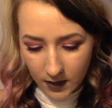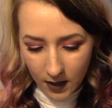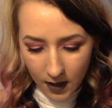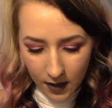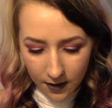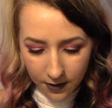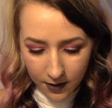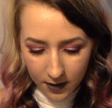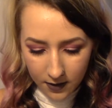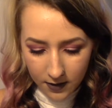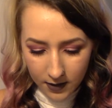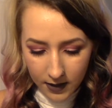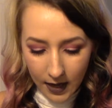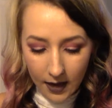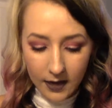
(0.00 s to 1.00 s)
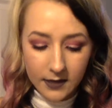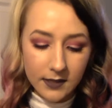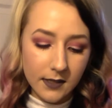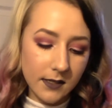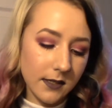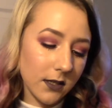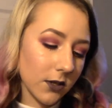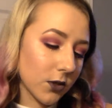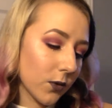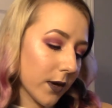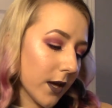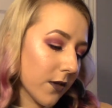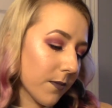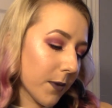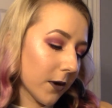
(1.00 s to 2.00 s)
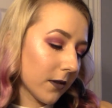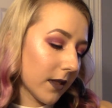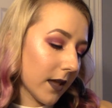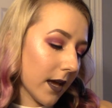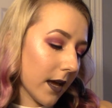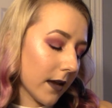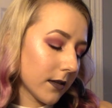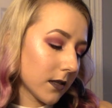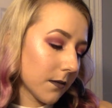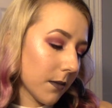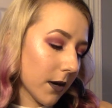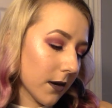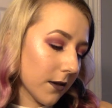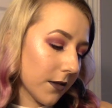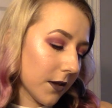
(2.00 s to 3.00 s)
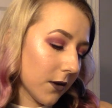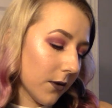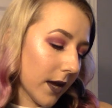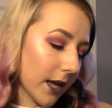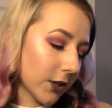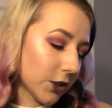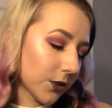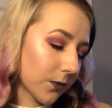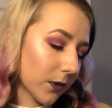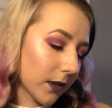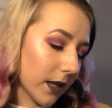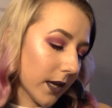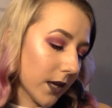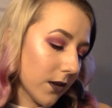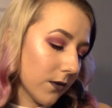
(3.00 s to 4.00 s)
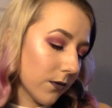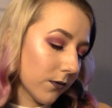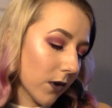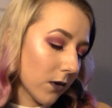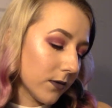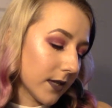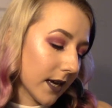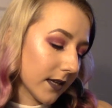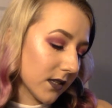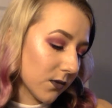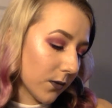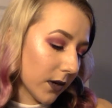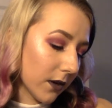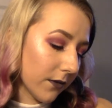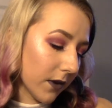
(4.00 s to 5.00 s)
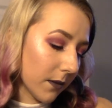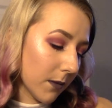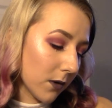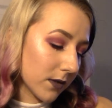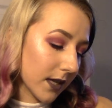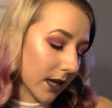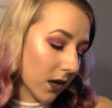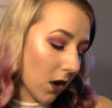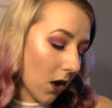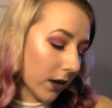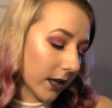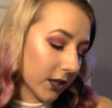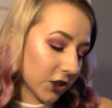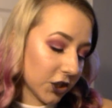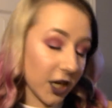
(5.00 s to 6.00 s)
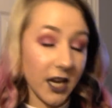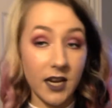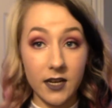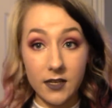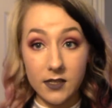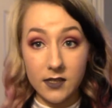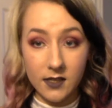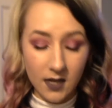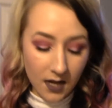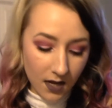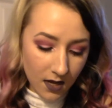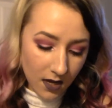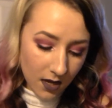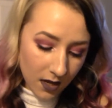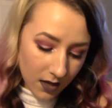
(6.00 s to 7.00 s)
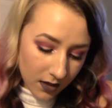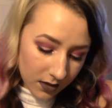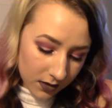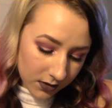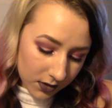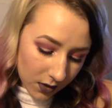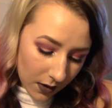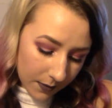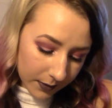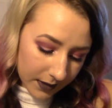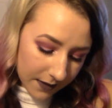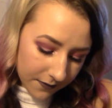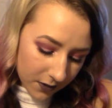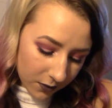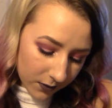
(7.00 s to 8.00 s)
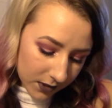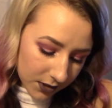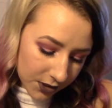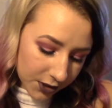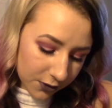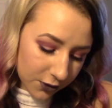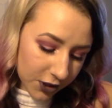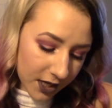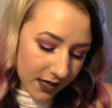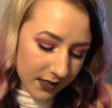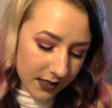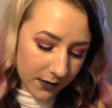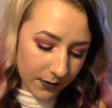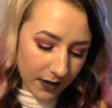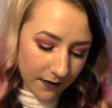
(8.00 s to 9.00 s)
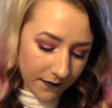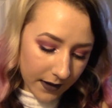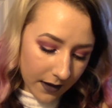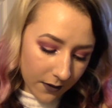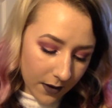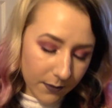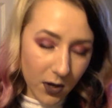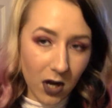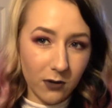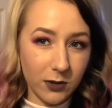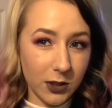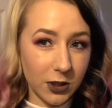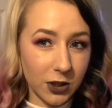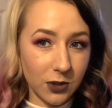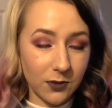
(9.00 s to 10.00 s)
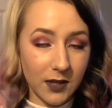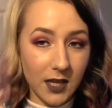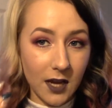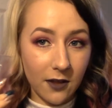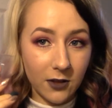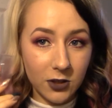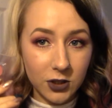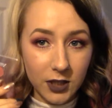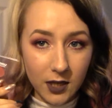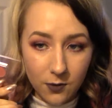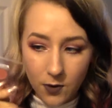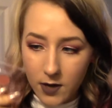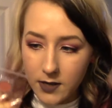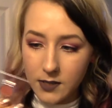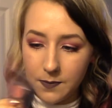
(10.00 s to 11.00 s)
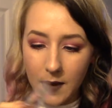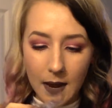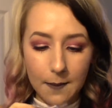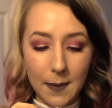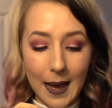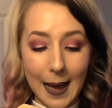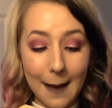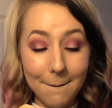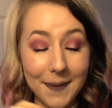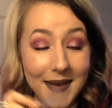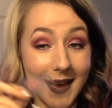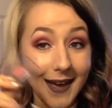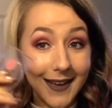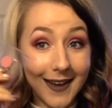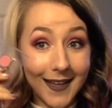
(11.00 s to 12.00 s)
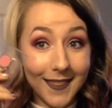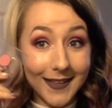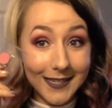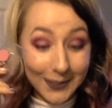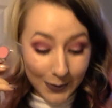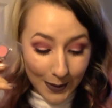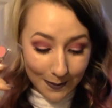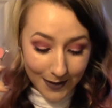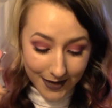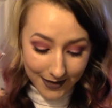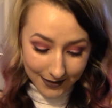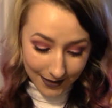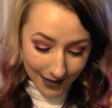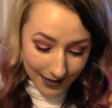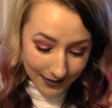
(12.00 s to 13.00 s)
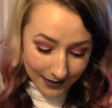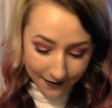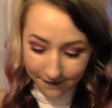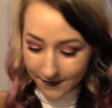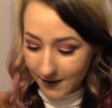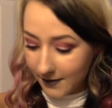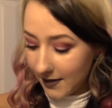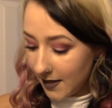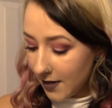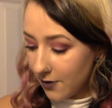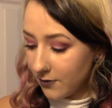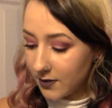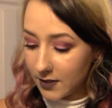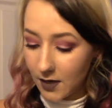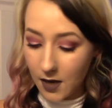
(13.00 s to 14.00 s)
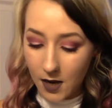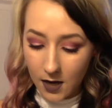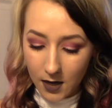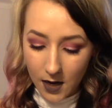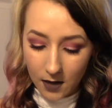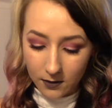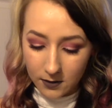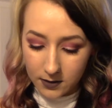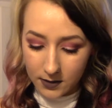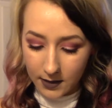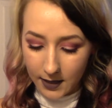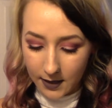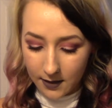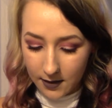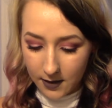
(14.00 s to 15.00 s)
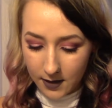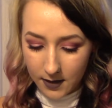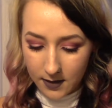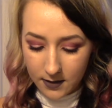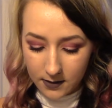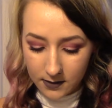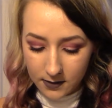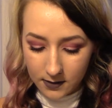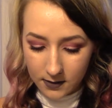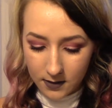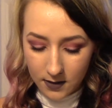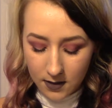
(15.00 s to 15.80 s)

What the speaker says: I think that, yeah, it says it's our 20th birthday, and to mark the occasion, we're letting you road test one of our most iconic shades. So I believe there was two shades they were giving out. I'm not really sure what the other shade was, but I'm happy I got this one because I definitely use colors like this.